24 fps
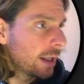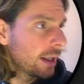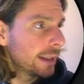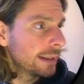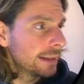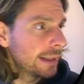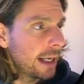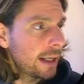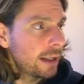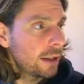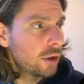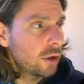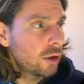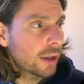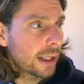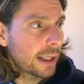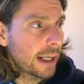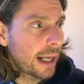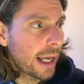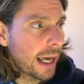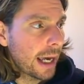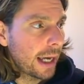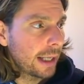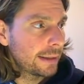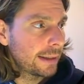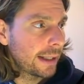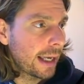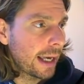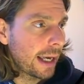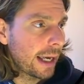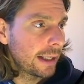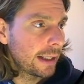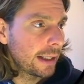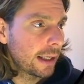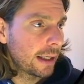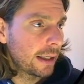Then you can add
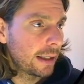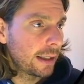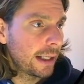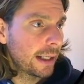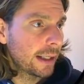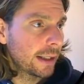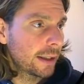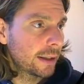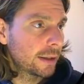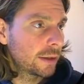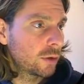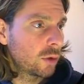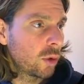a link